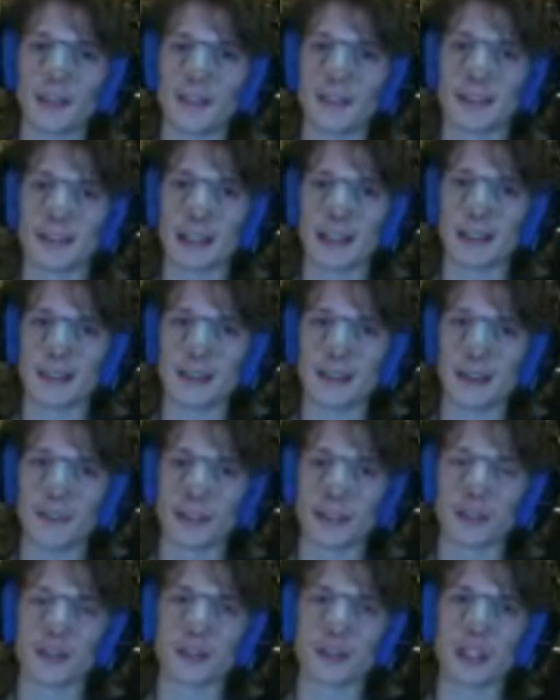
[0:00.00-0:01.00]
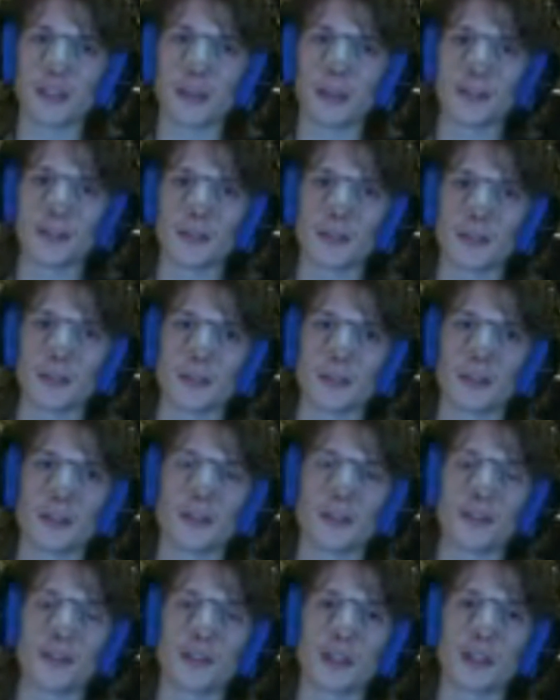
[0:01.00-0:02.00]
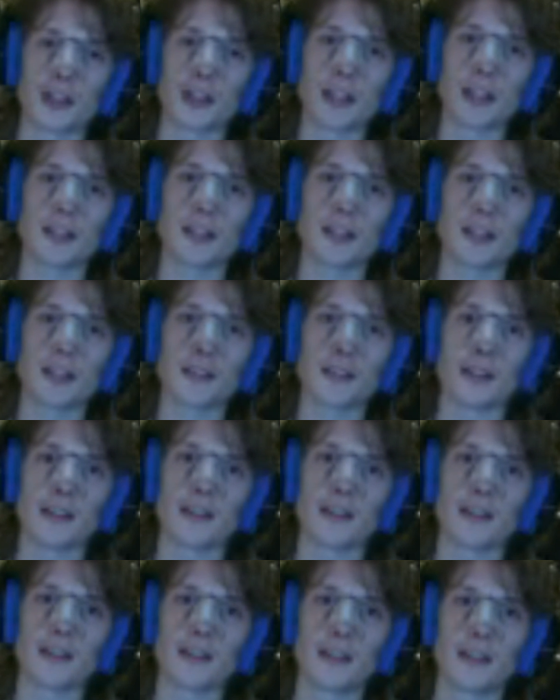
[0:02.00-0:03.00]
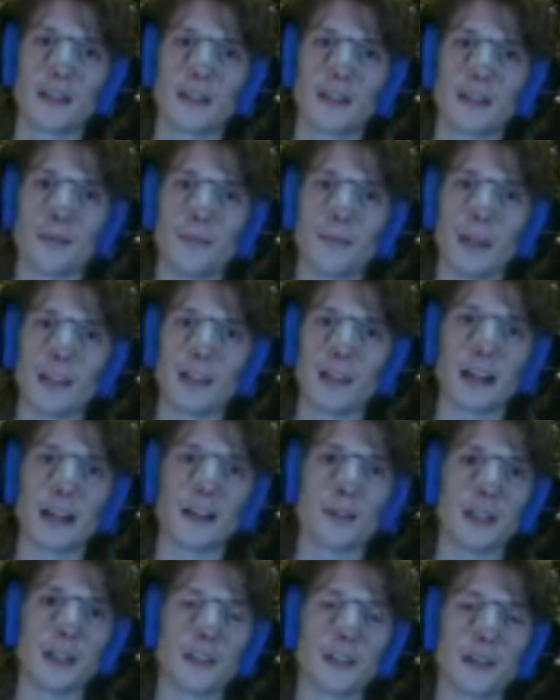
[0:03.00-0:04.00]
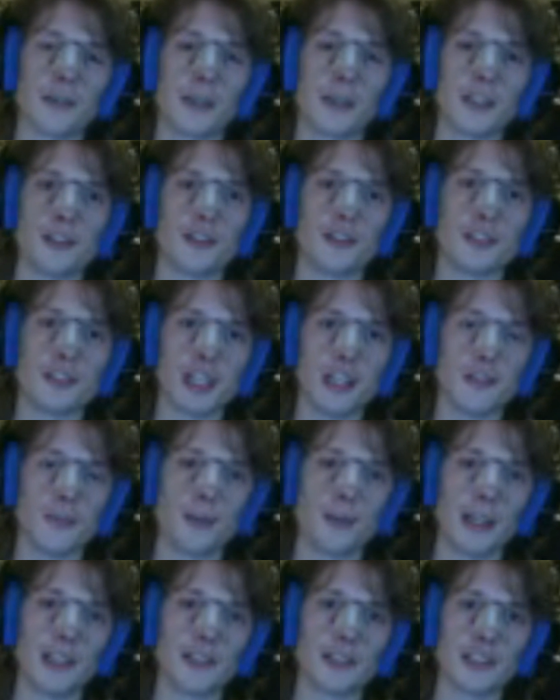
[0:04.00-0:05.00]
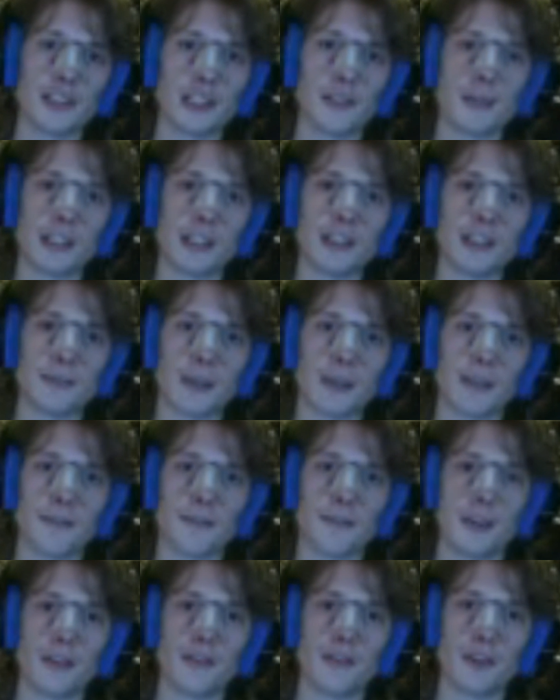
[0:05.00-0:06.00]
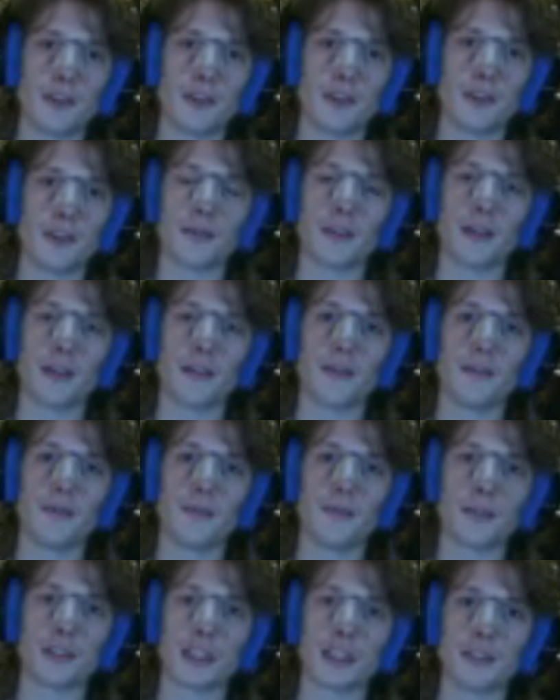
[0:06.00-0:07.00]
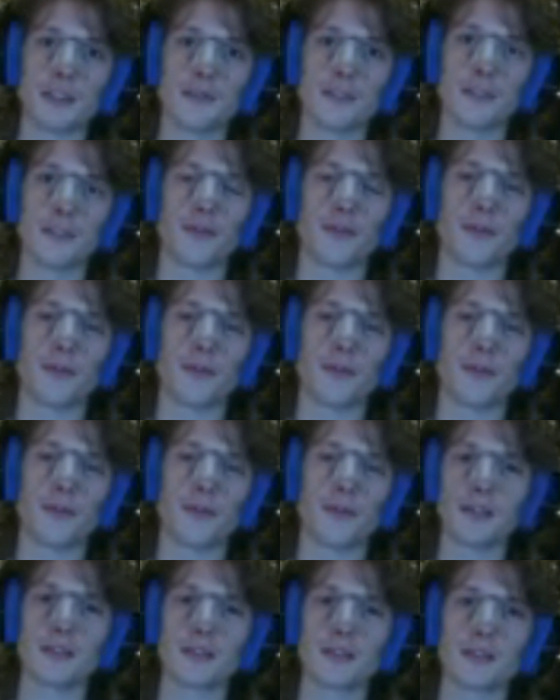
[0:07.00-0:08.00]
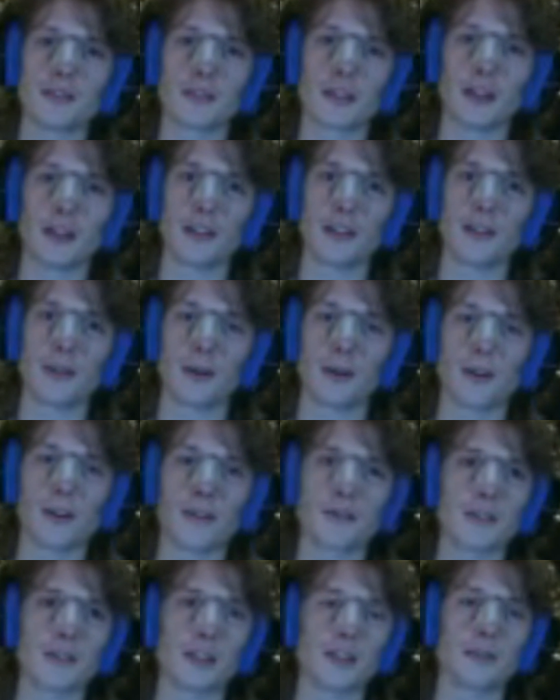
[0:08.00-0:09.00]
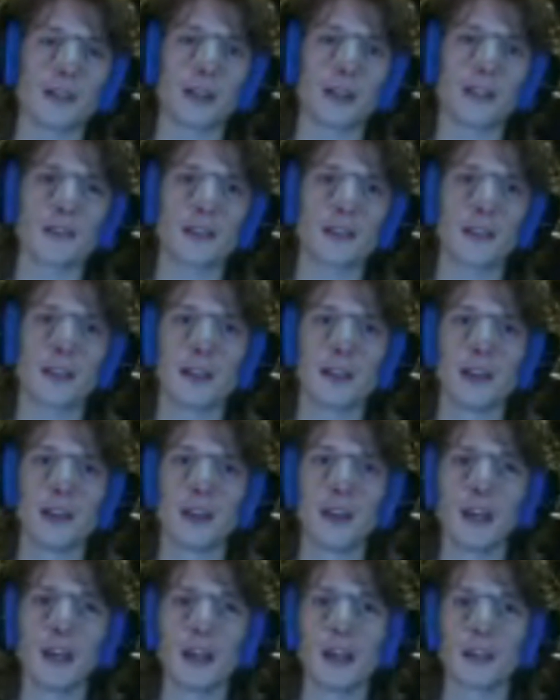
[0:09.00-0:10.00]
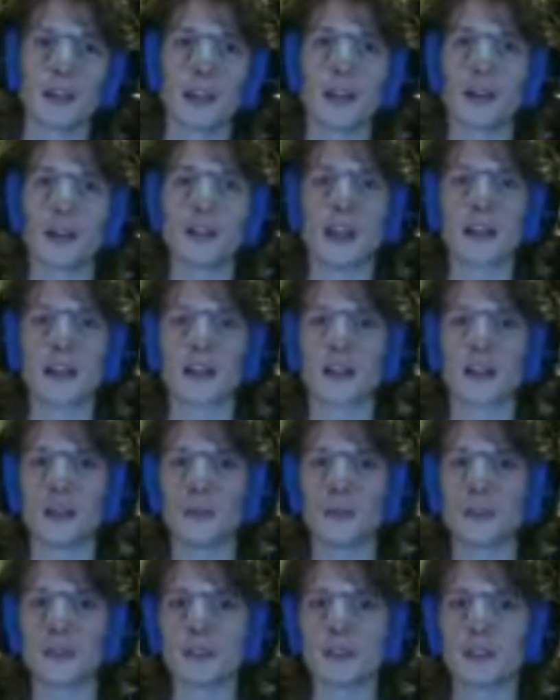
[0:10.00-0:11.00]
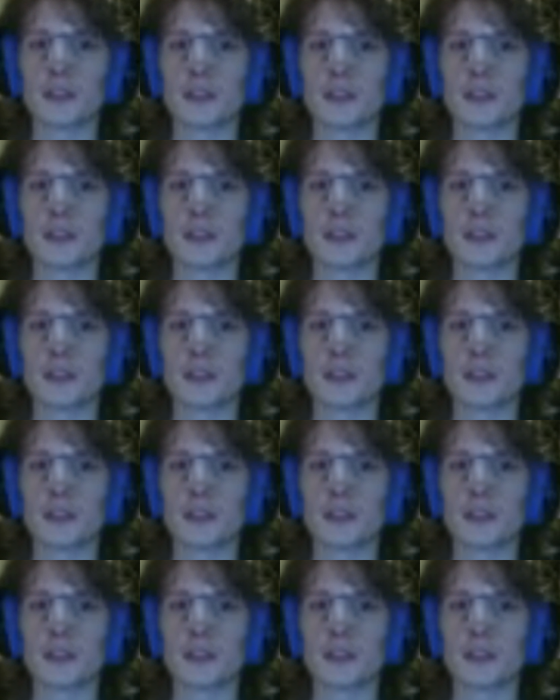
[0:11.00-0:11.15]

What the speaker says: that's nothing to shun at. It's basically increases our rage generation by 35%, 43%, somewhere around those lines. Yeah. Looking at arms,